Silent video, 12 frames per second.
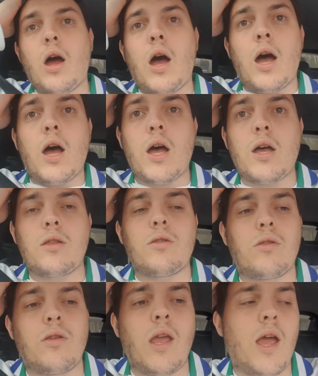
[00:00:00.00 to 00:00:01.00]

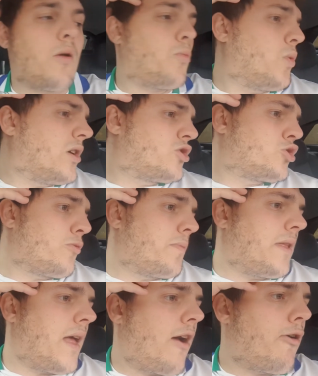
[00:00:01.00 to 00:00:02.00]
And yeah, we should
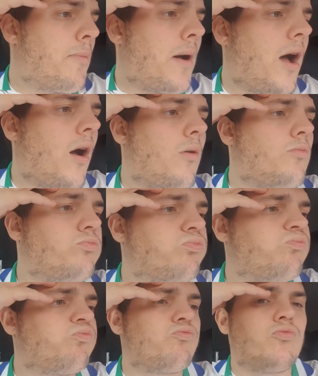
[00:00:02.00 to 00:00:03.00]
be there about
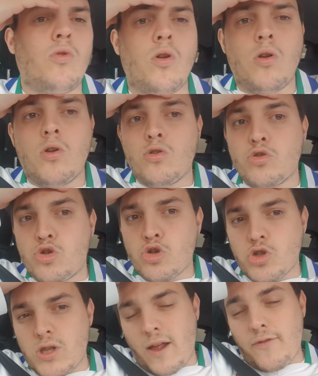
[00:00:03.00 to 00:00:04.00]

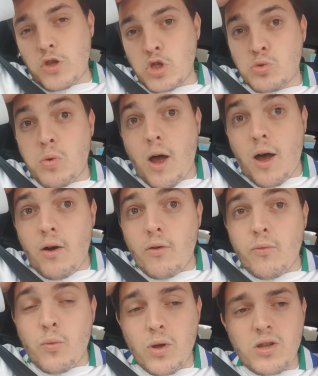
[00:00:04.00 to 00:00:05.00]
just after
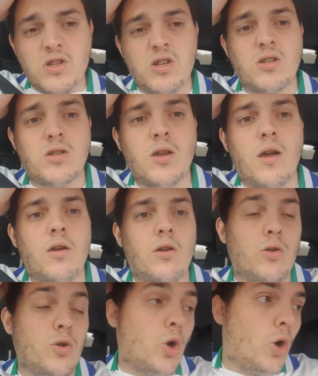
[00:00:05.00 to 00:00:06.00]
12, which is
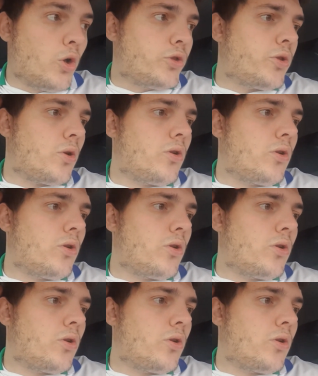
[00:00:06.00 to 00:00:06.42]
good